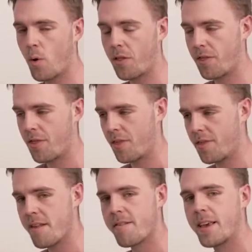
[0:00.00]
what the
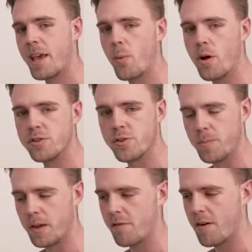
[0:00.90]
this keyword should
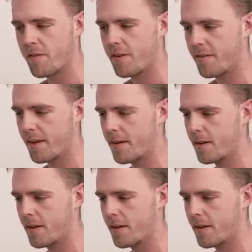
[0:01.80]
be referencing.